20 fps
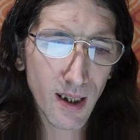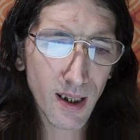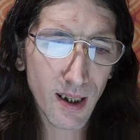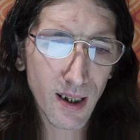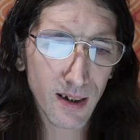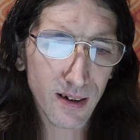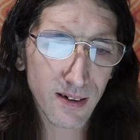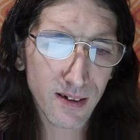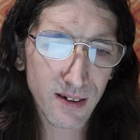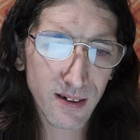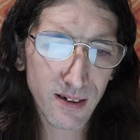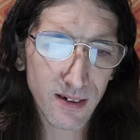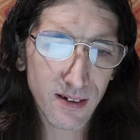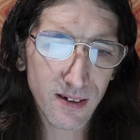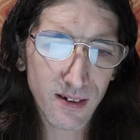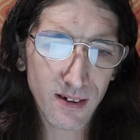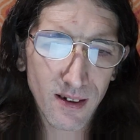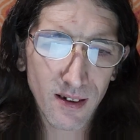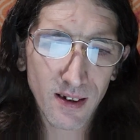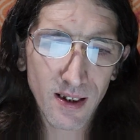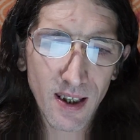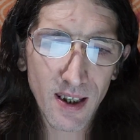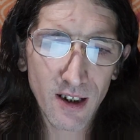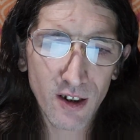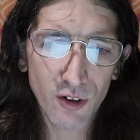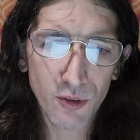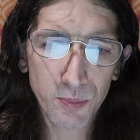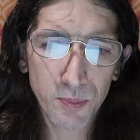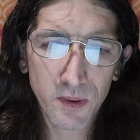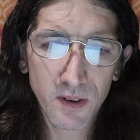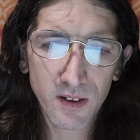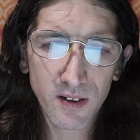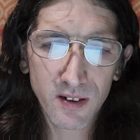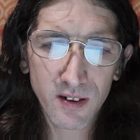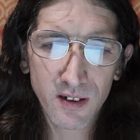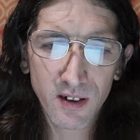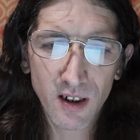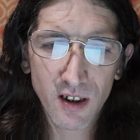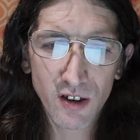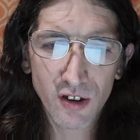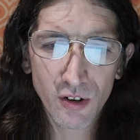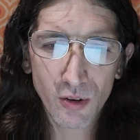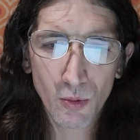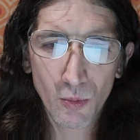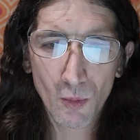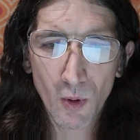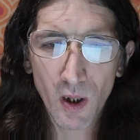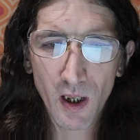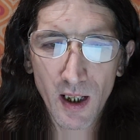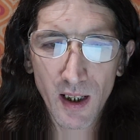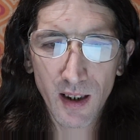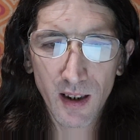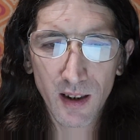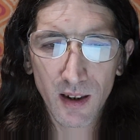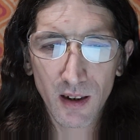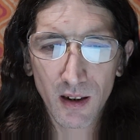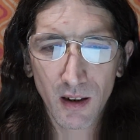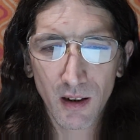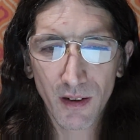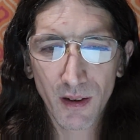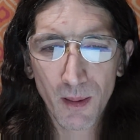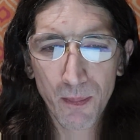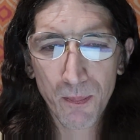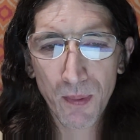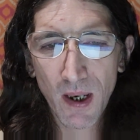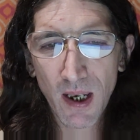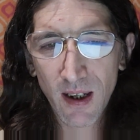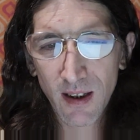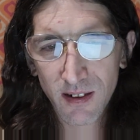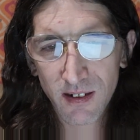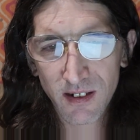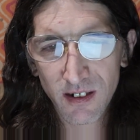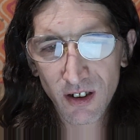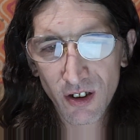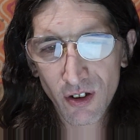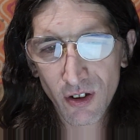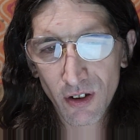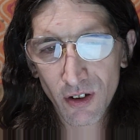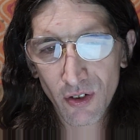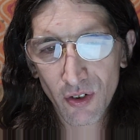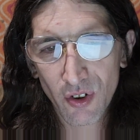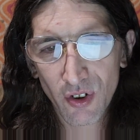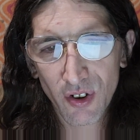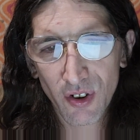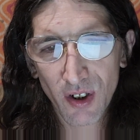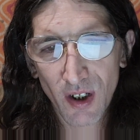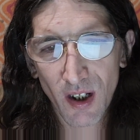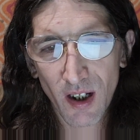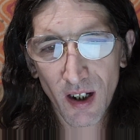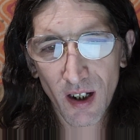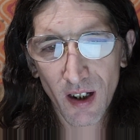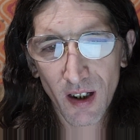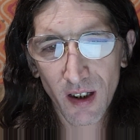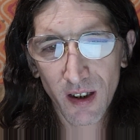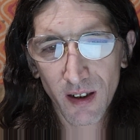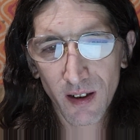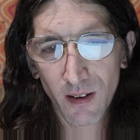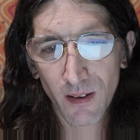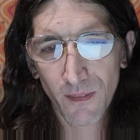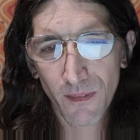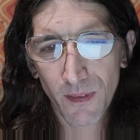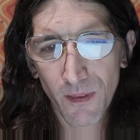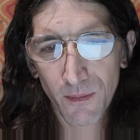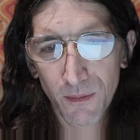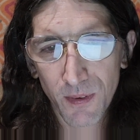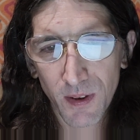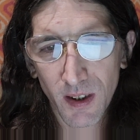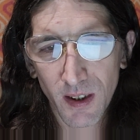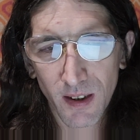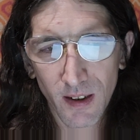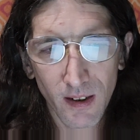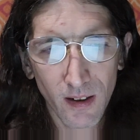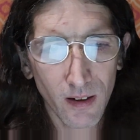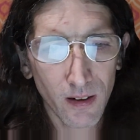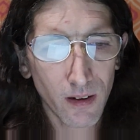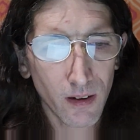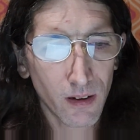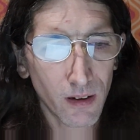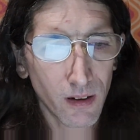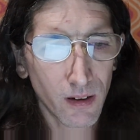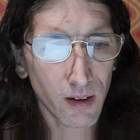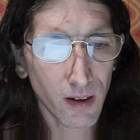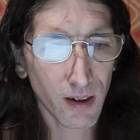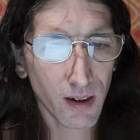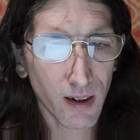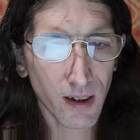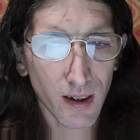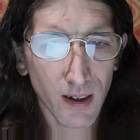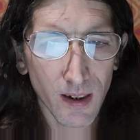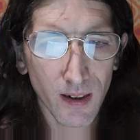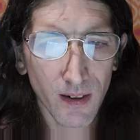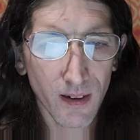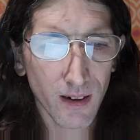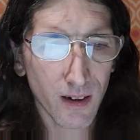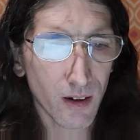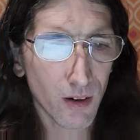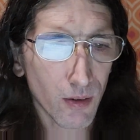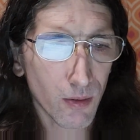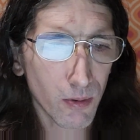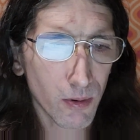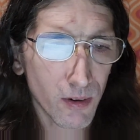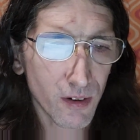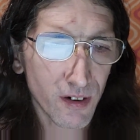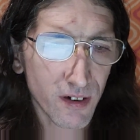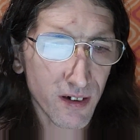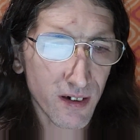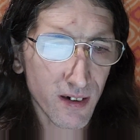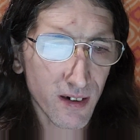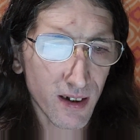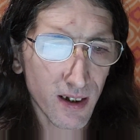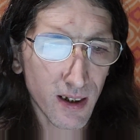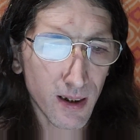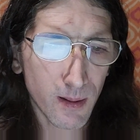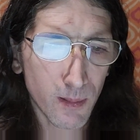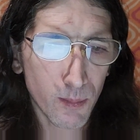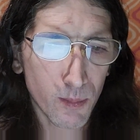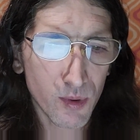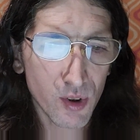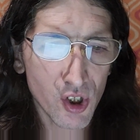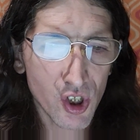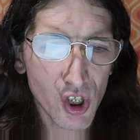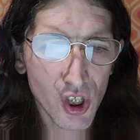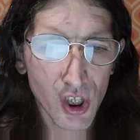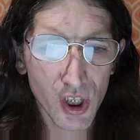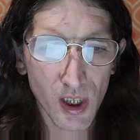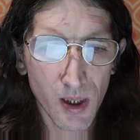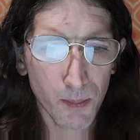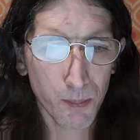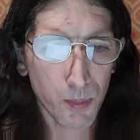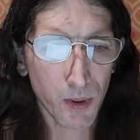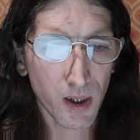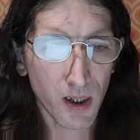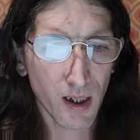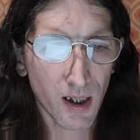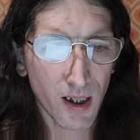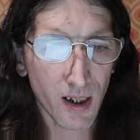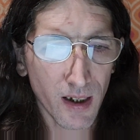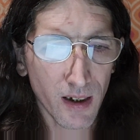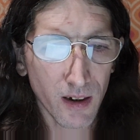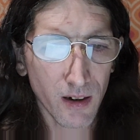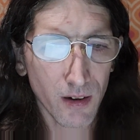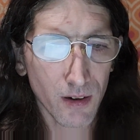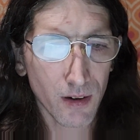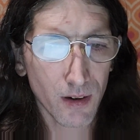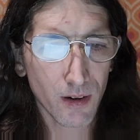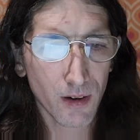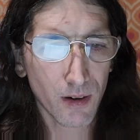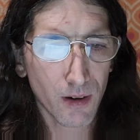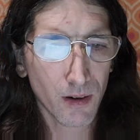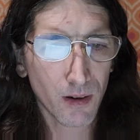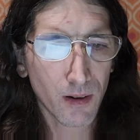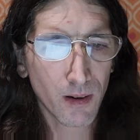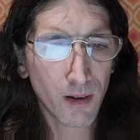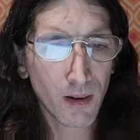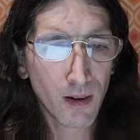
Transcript: exits the Lasby station wagon on the passenger's side of the vehicle, and the door slams shut behind her.